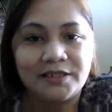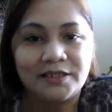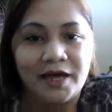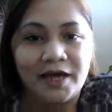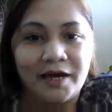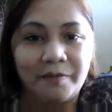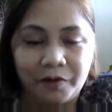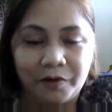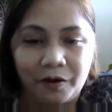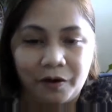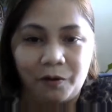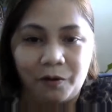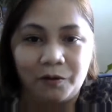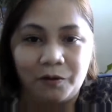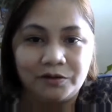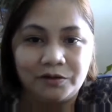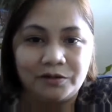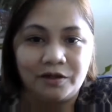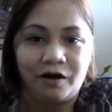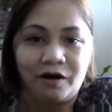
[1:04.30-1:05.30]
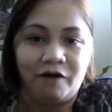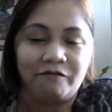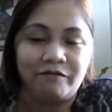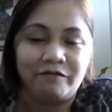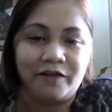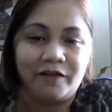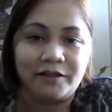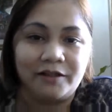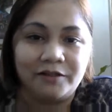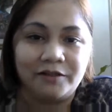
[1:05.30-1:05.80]
scapegoat
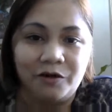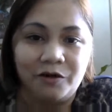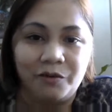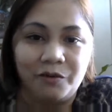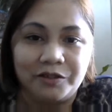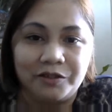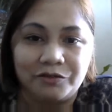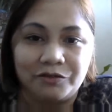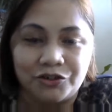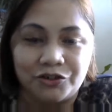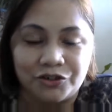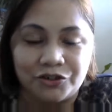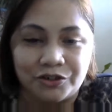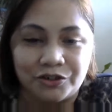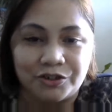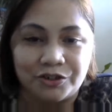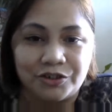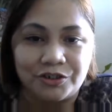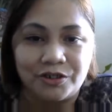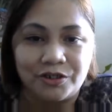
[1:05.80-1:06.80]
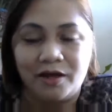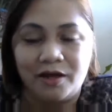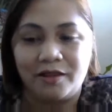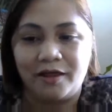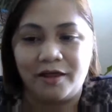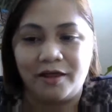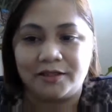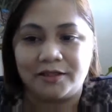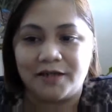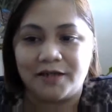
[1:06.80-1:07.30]
of not going to church
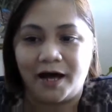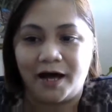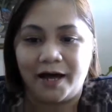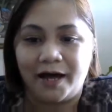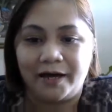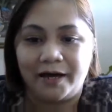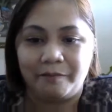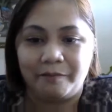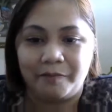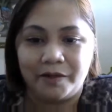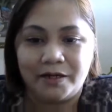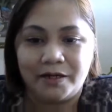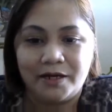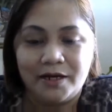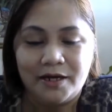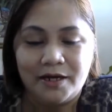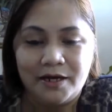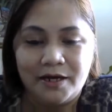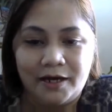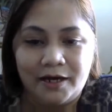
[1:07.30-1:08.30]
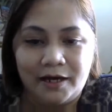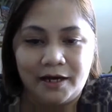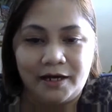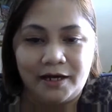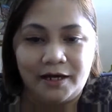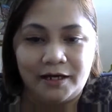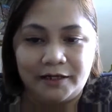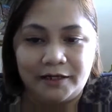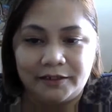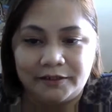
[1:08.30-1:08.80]
that time.
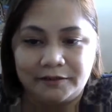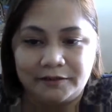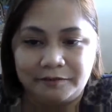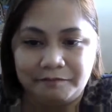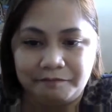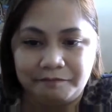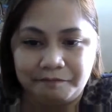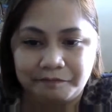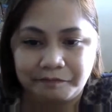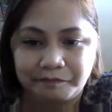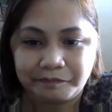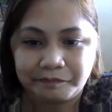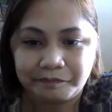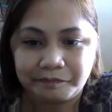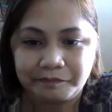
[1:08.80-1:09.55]
And